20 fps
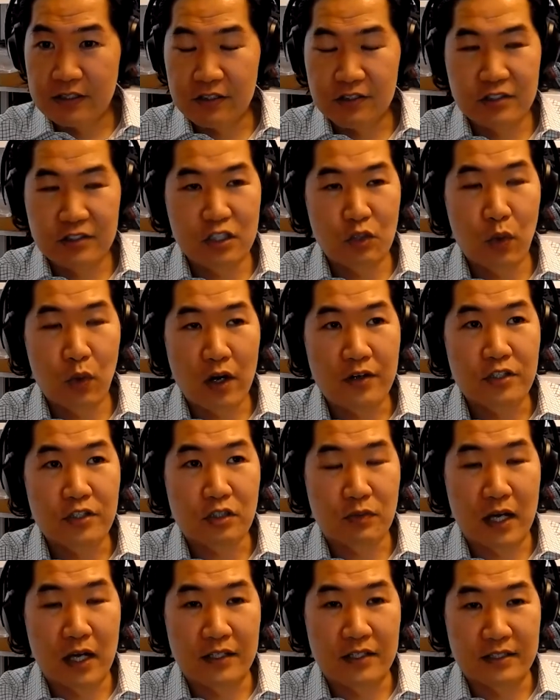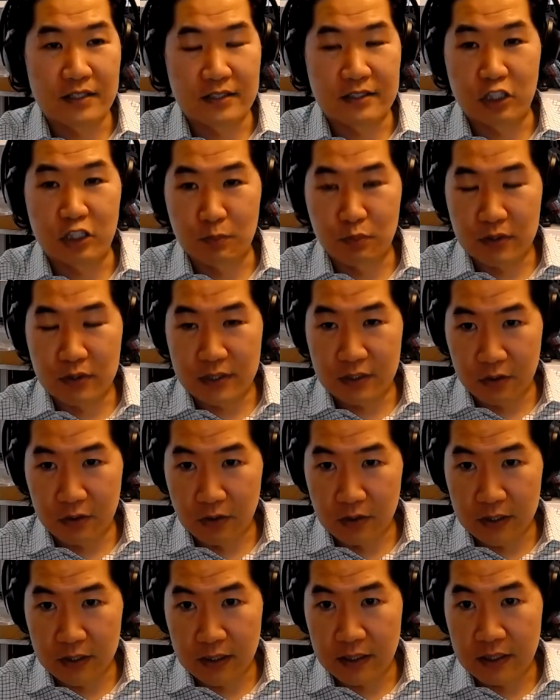Just the awareness around this is still pretty
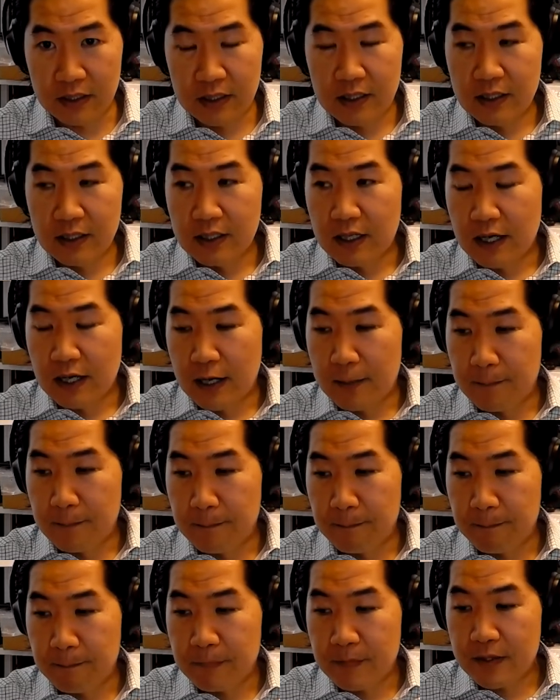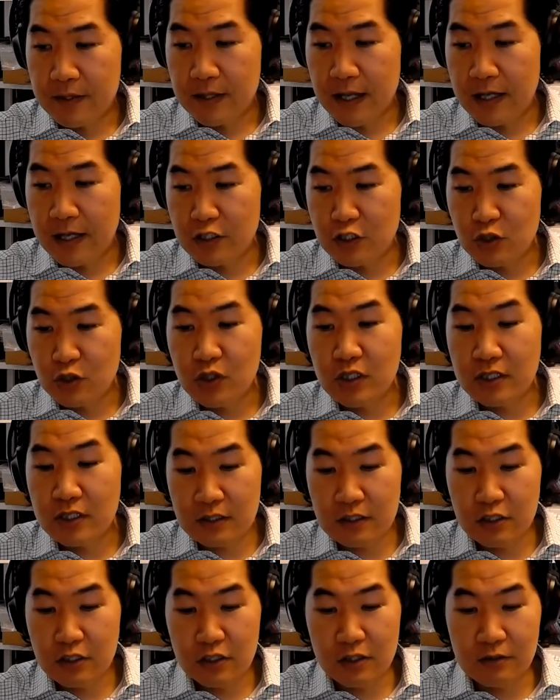early, that you
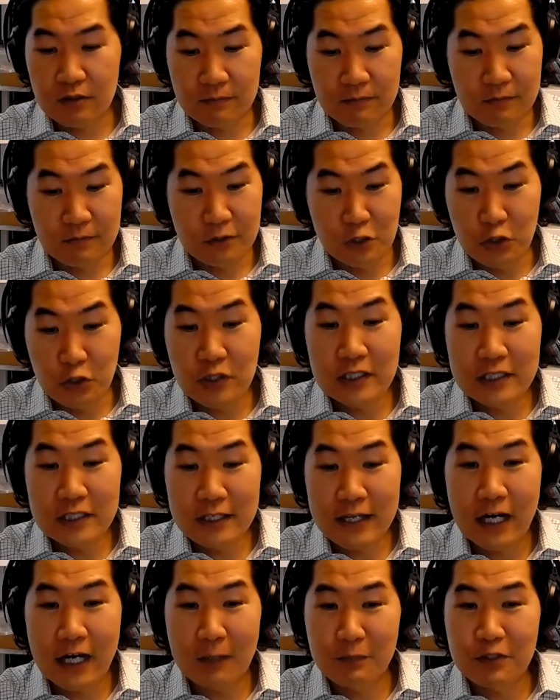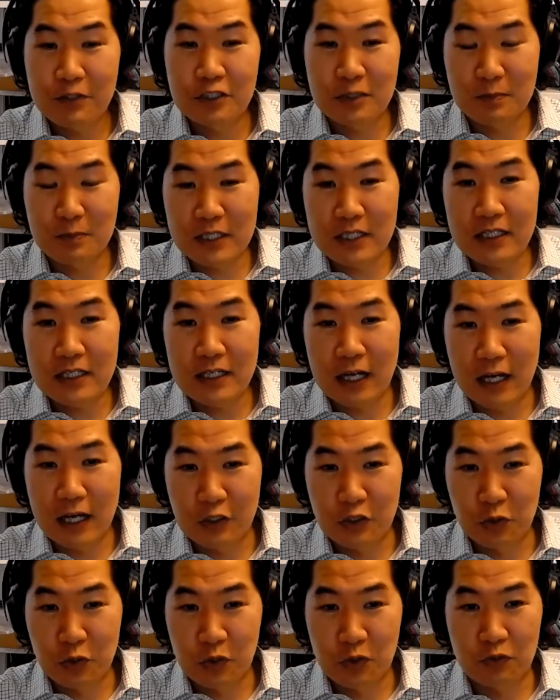can get up to speed
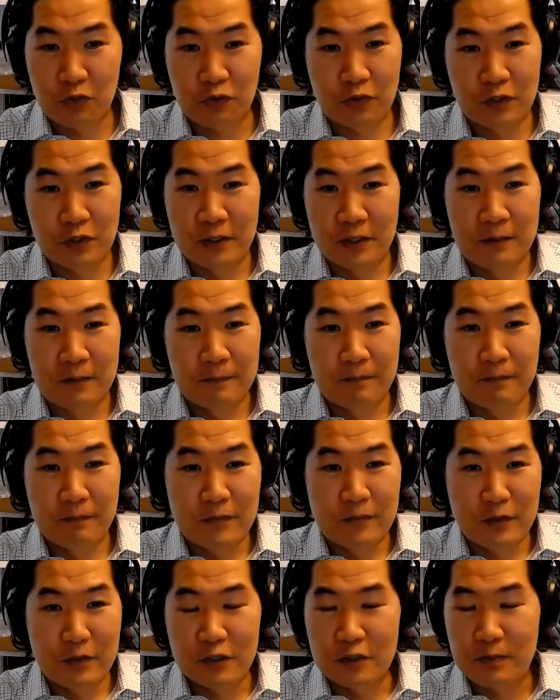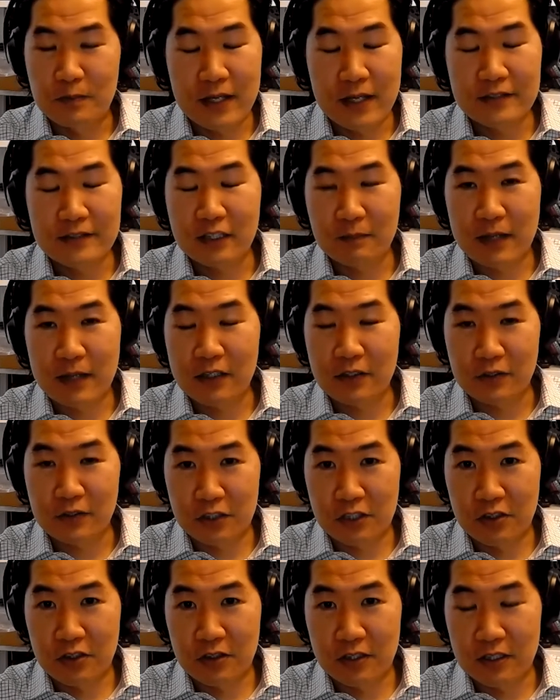on sort of just basic
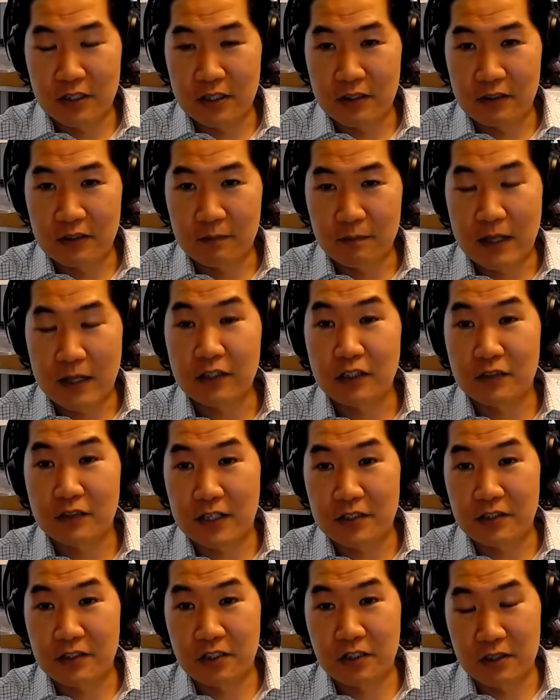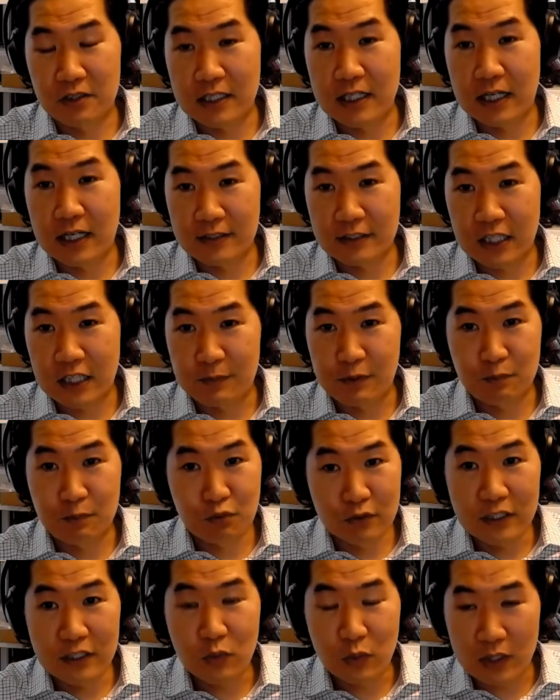medical device security concepts
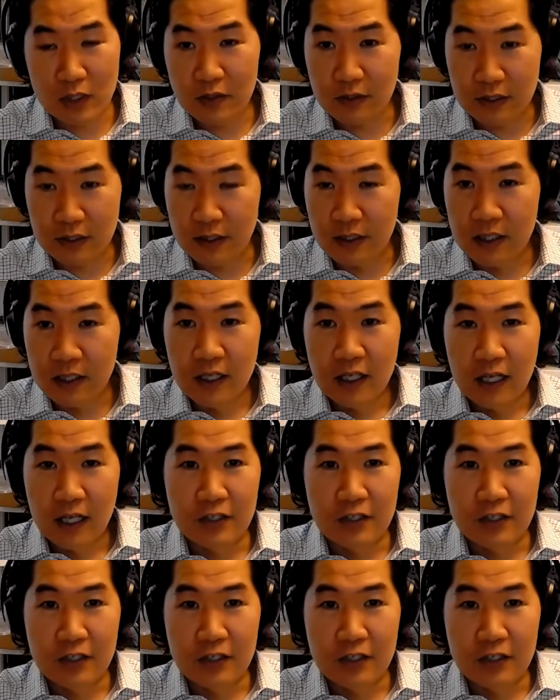pretty quickly.